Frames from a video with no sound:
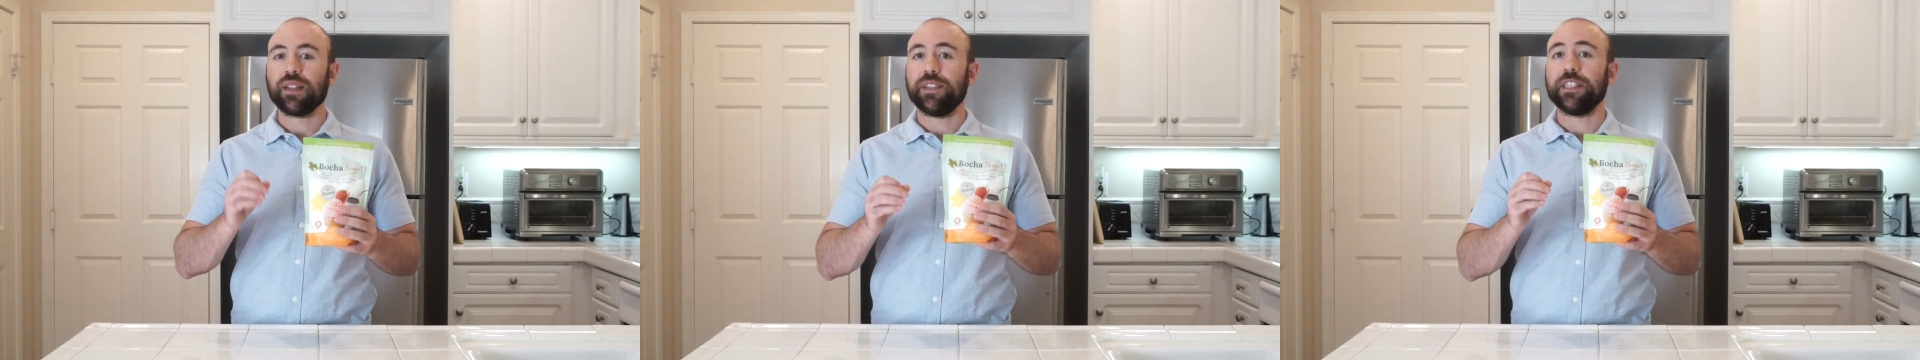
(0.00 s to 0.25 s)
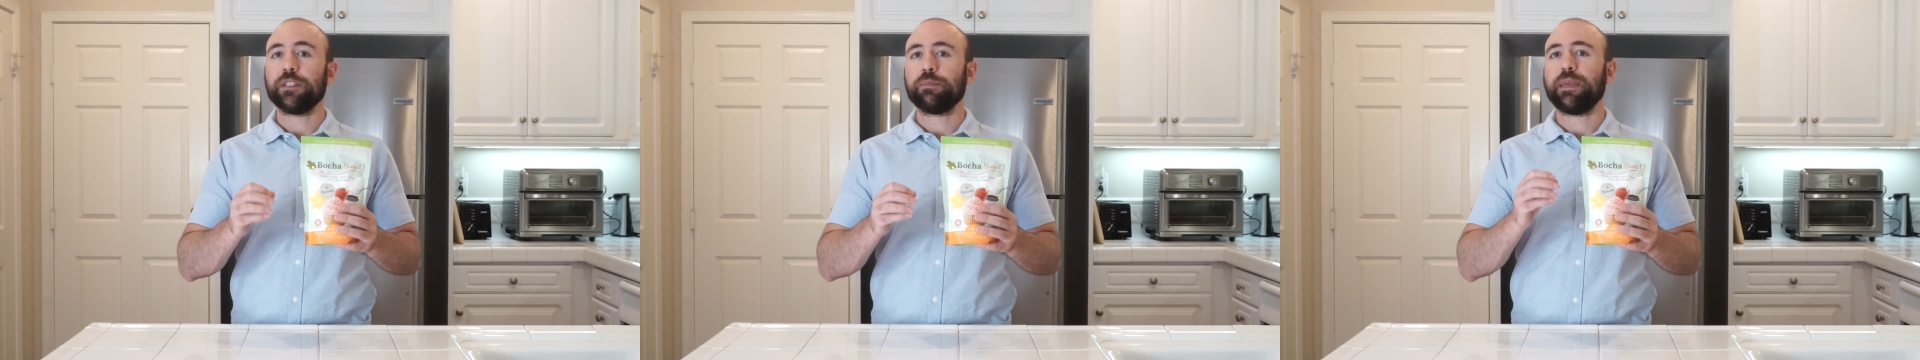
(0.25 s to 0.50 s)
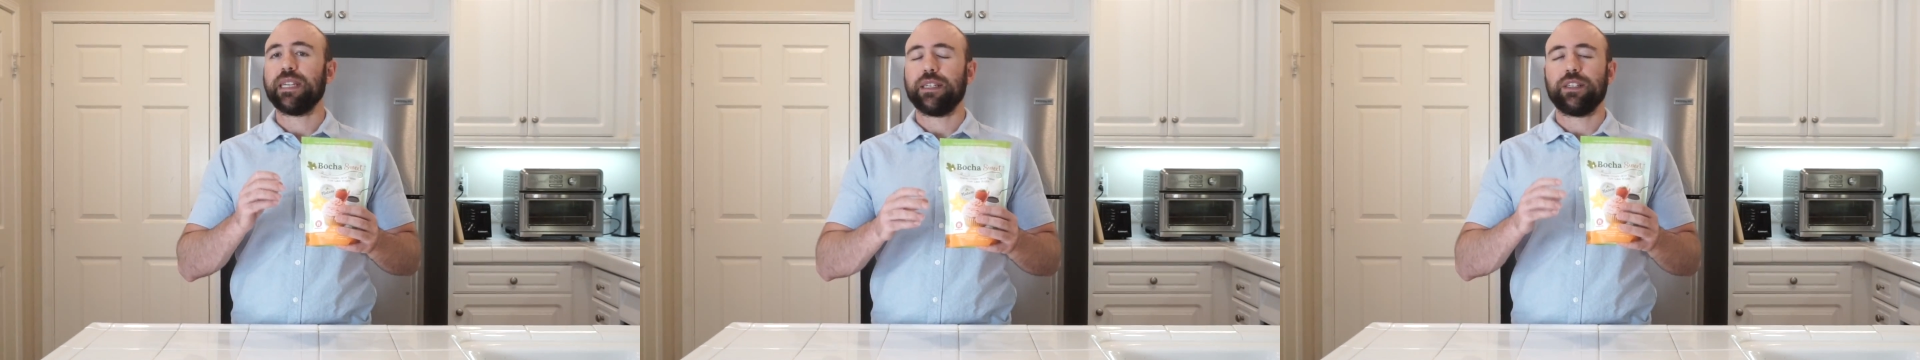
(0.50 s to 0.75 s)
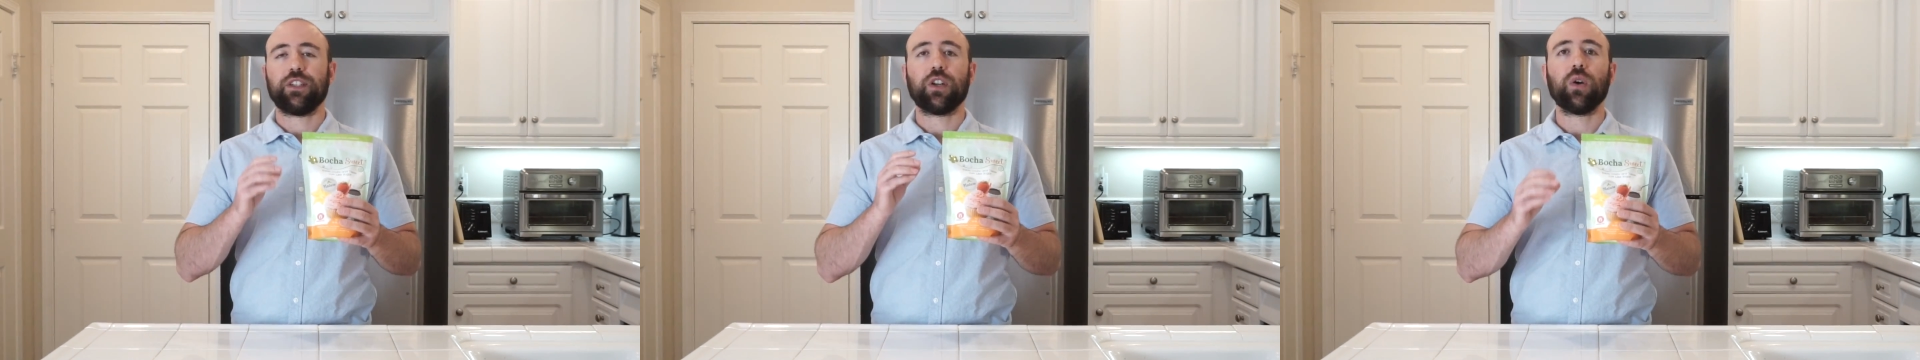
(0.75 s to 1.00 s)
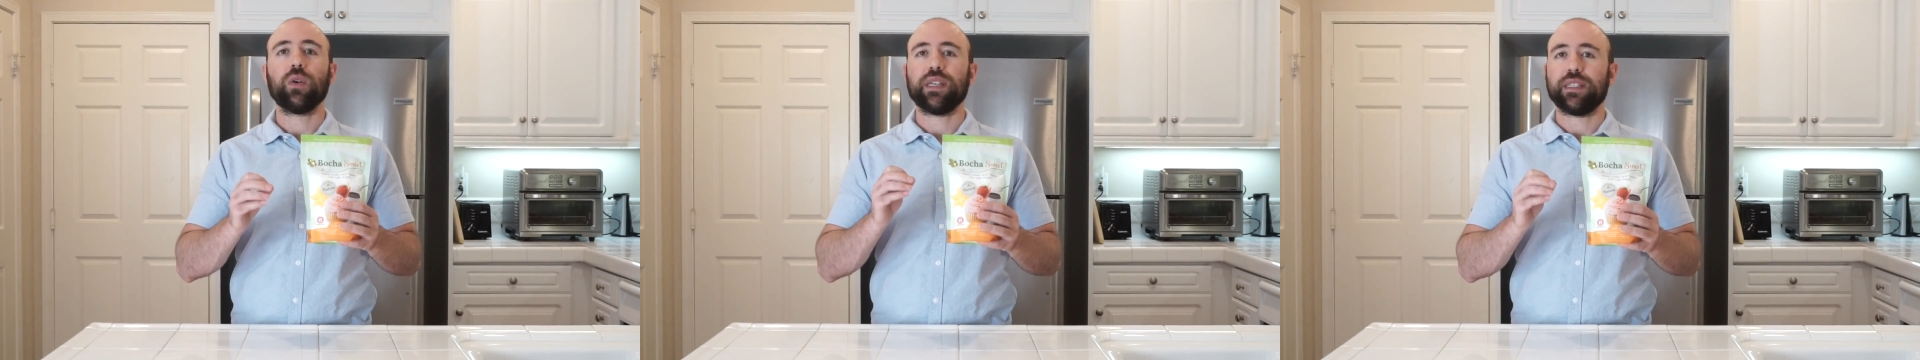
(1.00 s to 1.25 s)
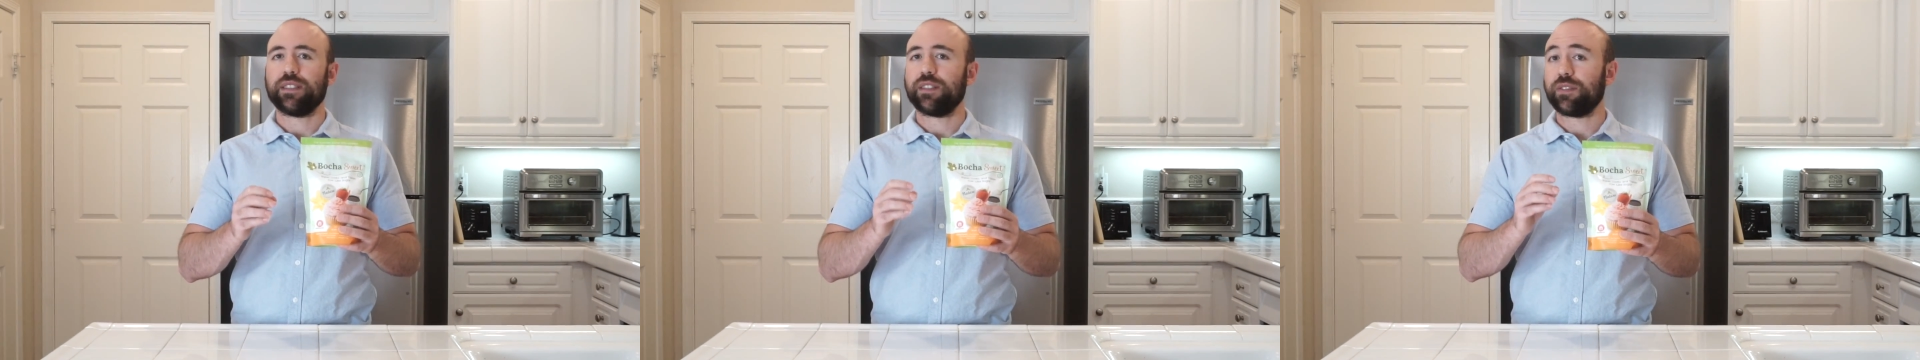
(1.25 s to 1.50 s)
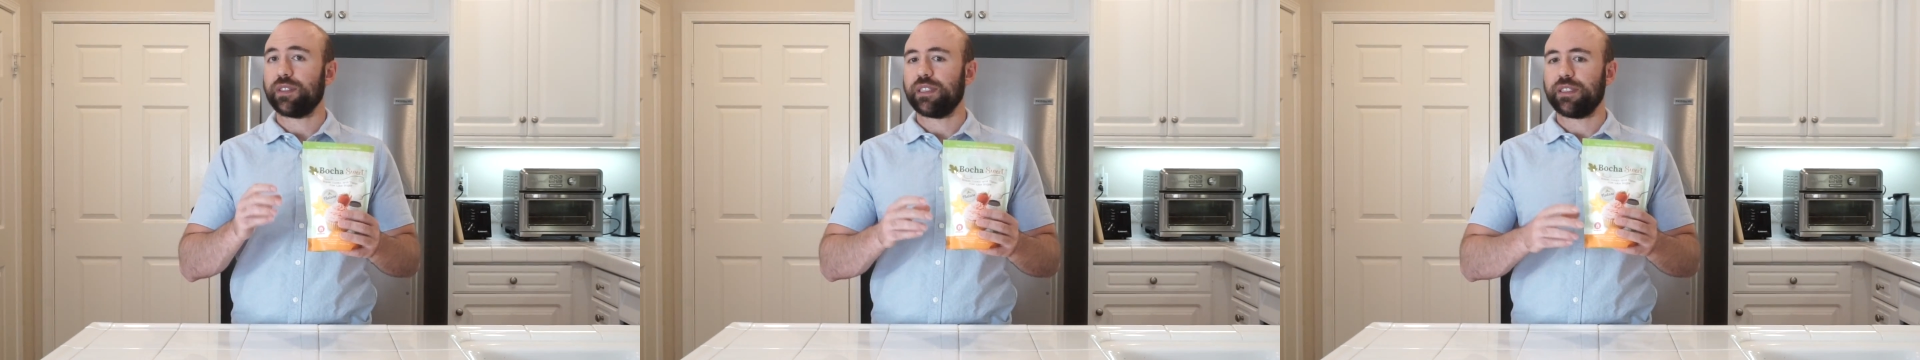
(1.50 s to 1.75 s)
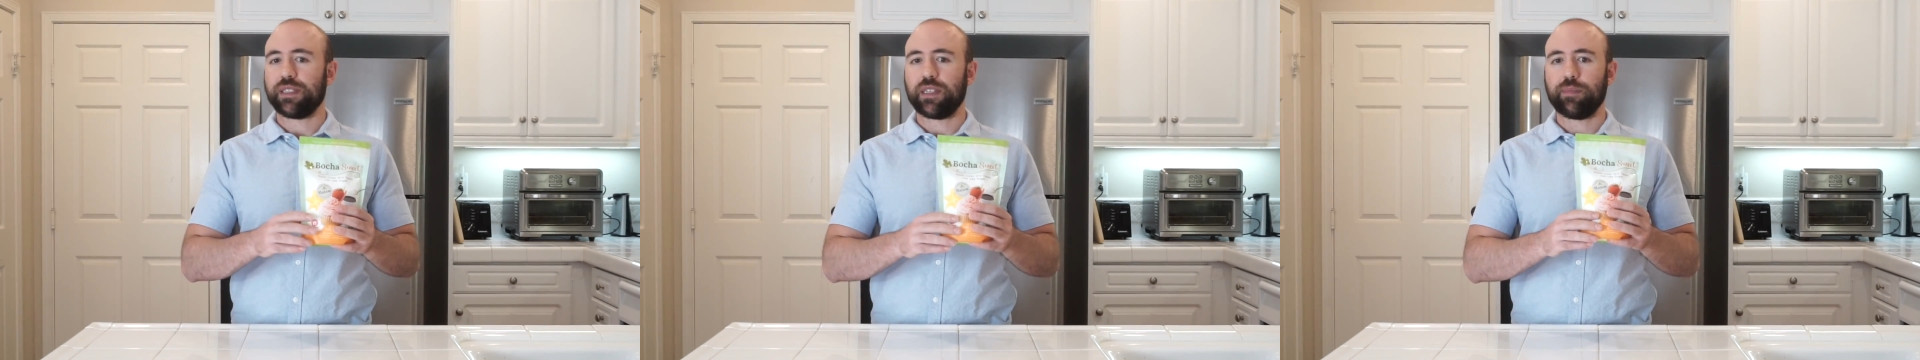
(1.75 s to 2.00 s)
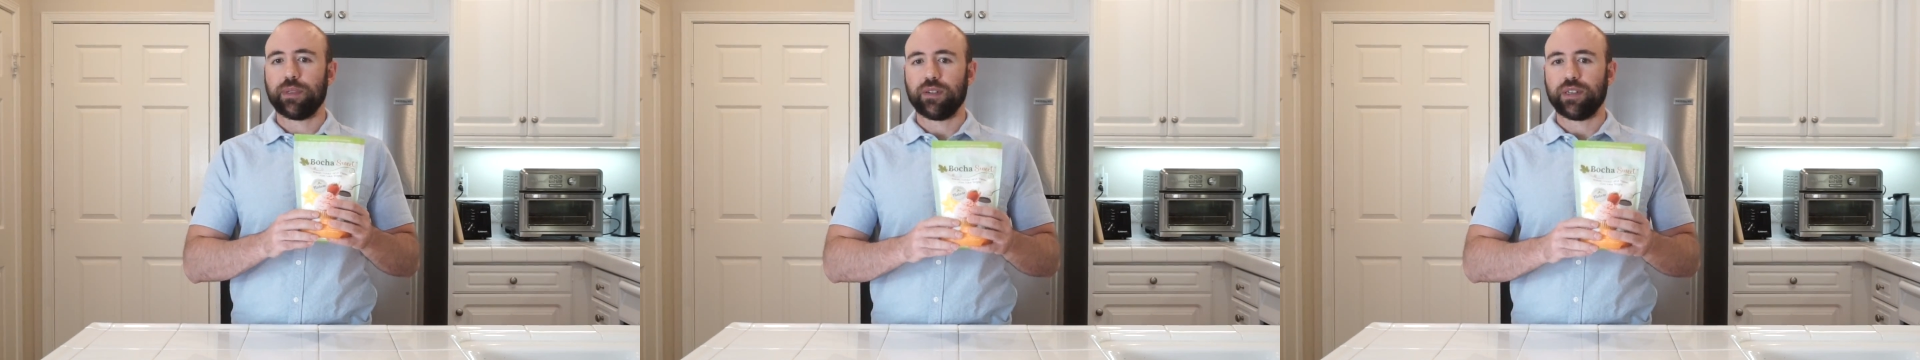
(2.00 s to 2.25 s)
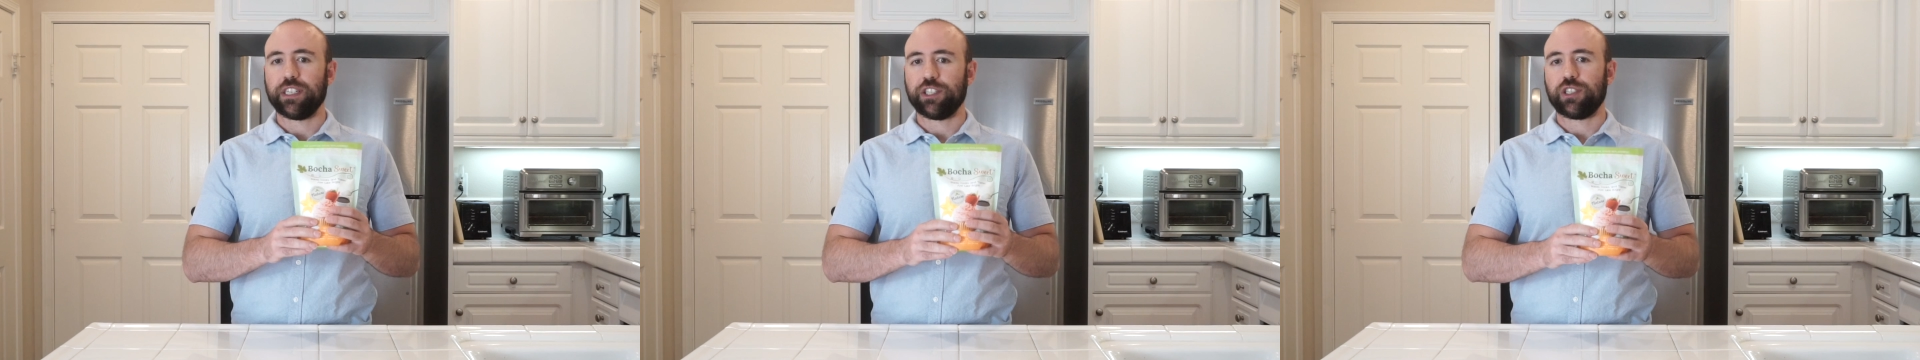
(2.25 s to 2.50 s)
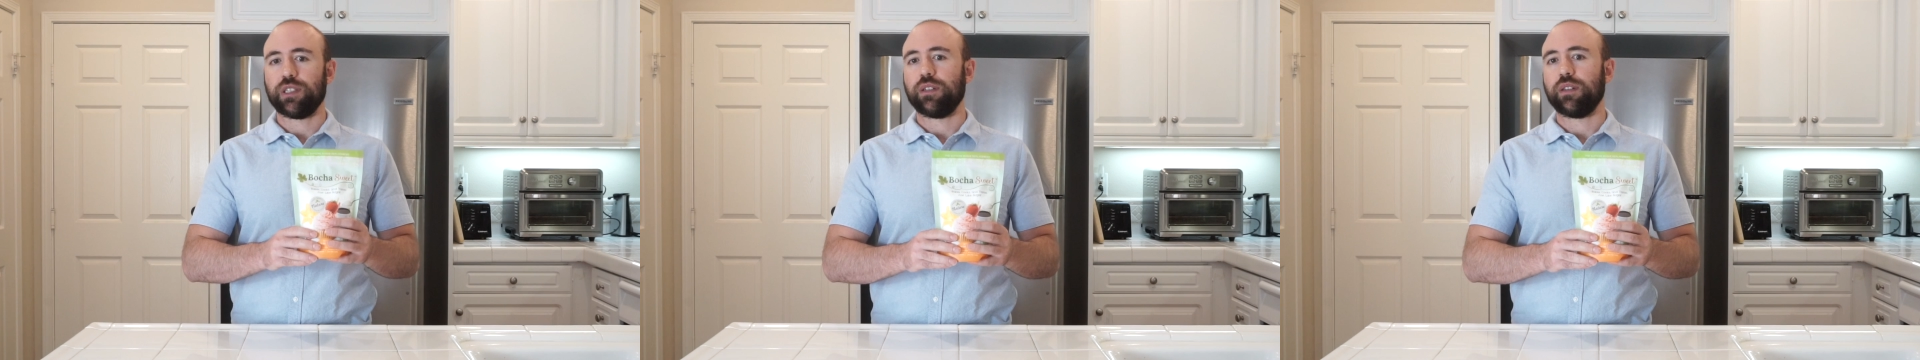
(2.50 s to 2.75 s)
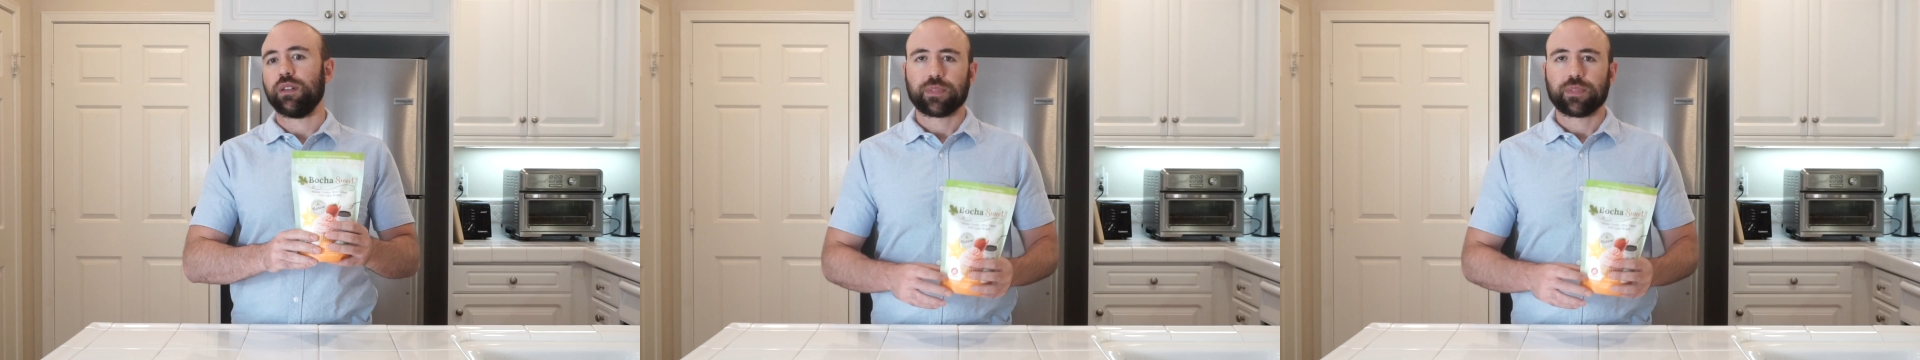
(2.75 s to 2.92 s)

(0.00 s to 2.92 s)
This means no insulin stimulation.